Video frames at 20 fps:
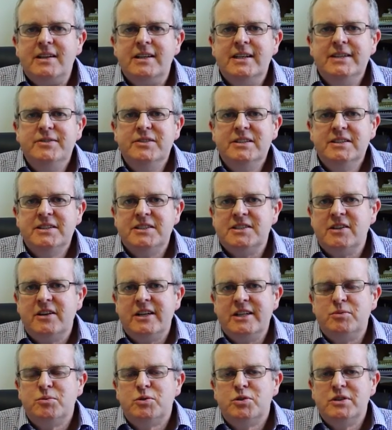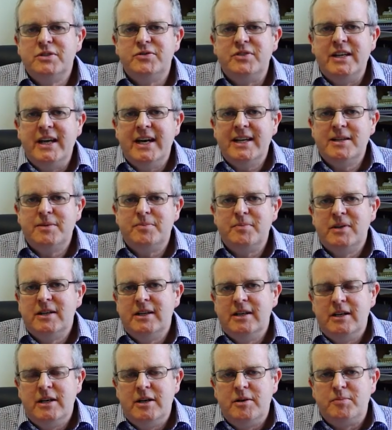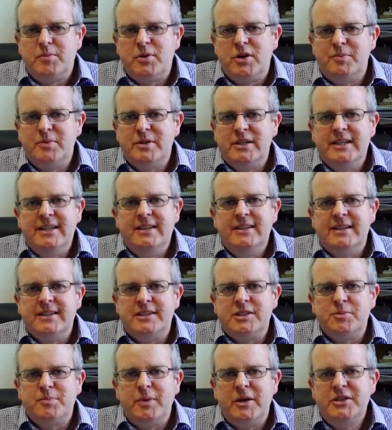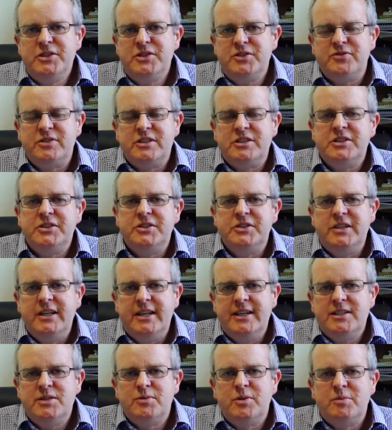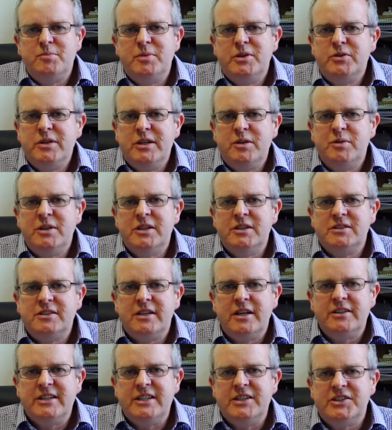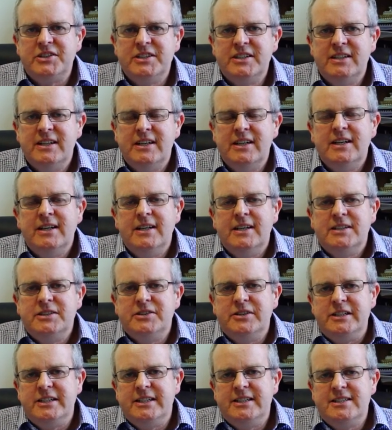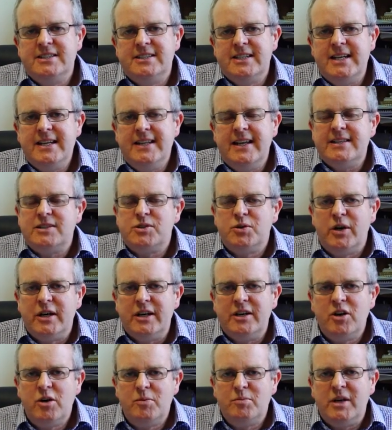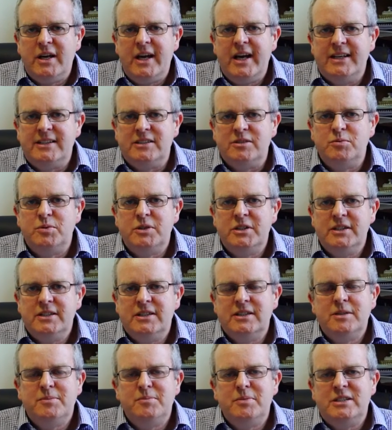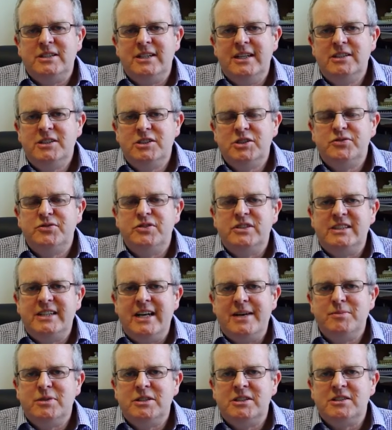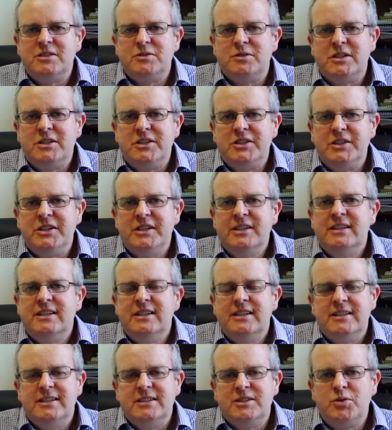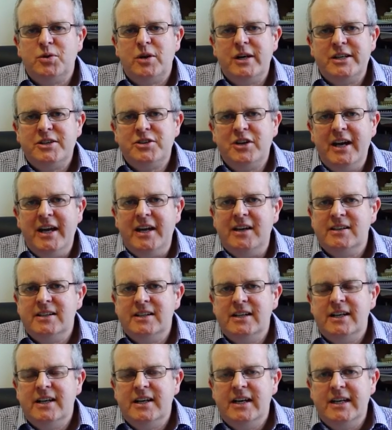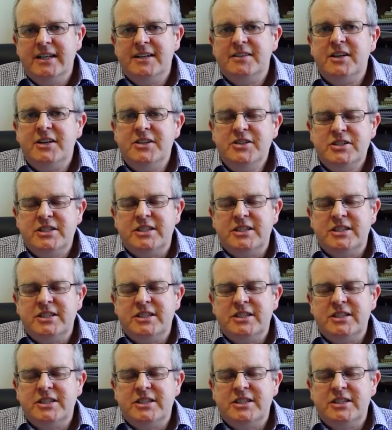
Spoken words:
leaving the side wall of the other property exposed for 2 years while building work's going on. So as you can see, that's quite complicated work and the potential for damage to occur is quite great. And in those